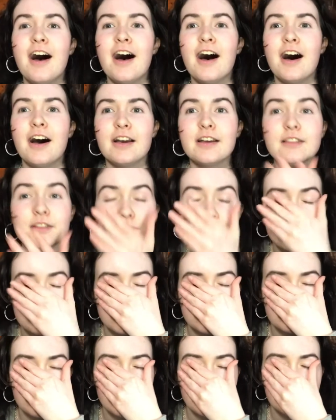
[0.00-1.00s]
I think there's
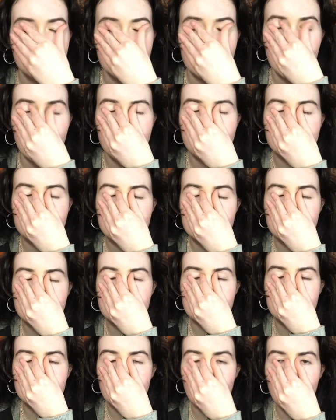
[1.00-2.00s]
something wrong with me.
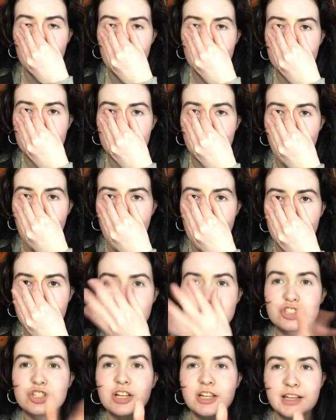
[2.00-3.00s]
I'm
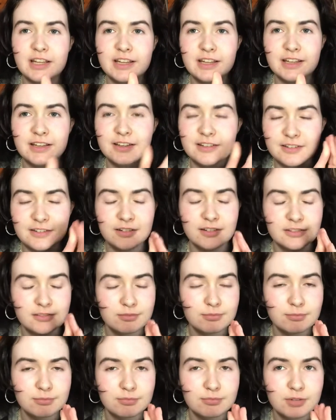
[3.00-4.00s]
actually,
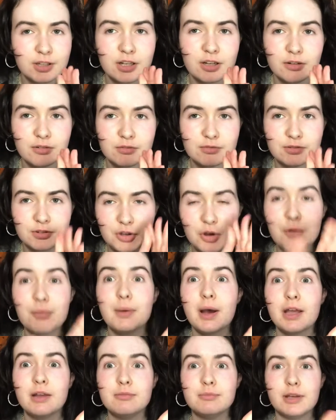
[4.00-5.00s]
you know, don't
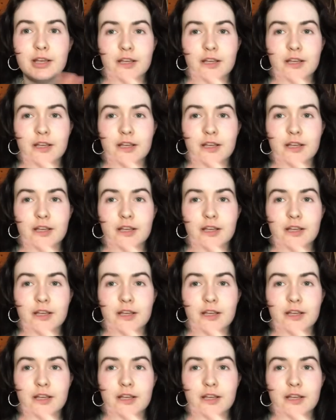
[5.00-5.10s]
mind me.